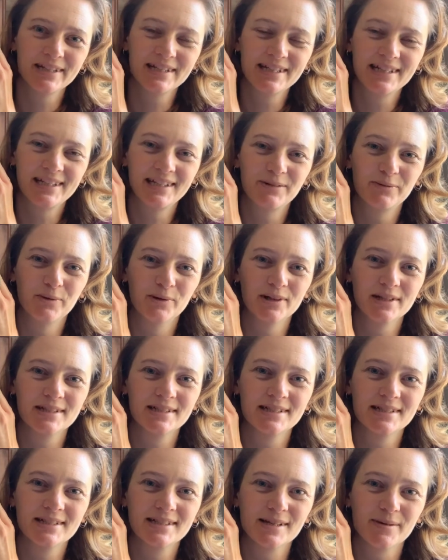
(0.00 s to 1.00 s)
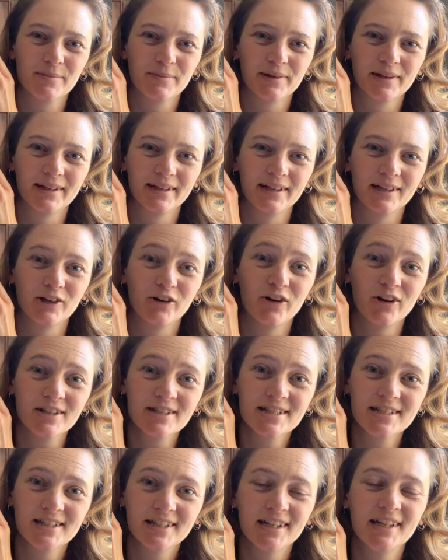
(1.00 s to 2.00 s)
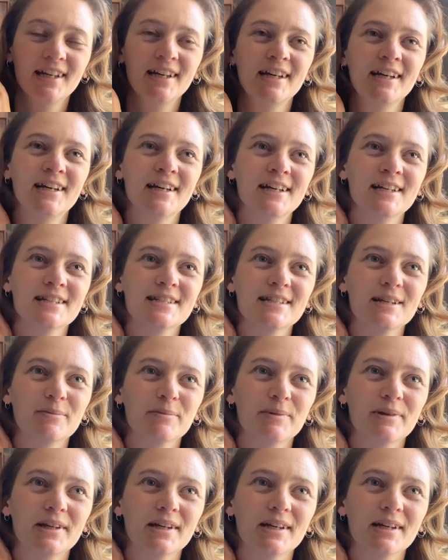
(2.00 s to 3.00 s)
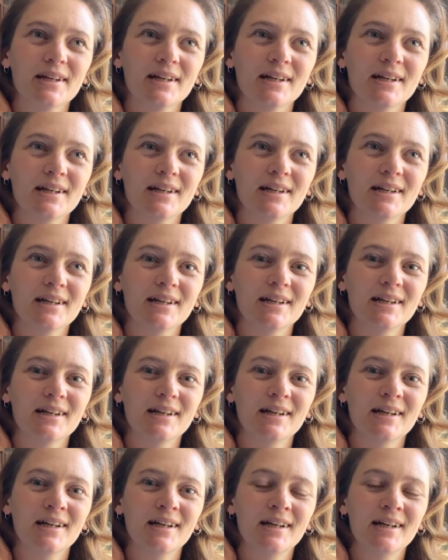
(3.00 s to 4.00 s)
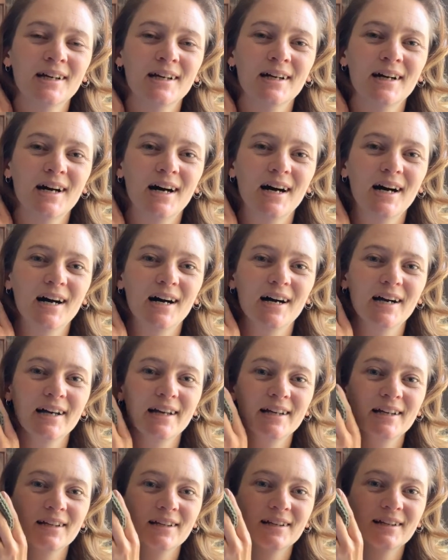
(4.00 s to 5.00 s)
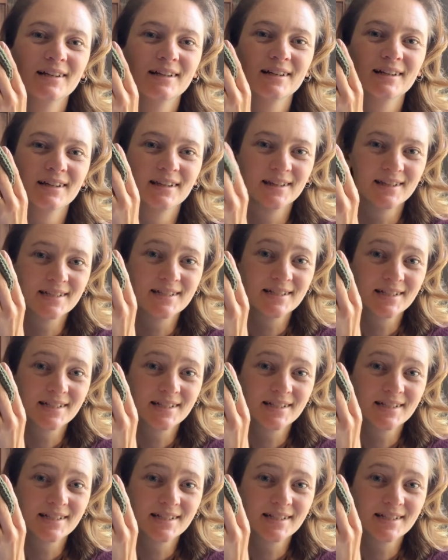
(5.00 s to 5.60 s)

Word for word: He wanted something in cotton, something uh, in this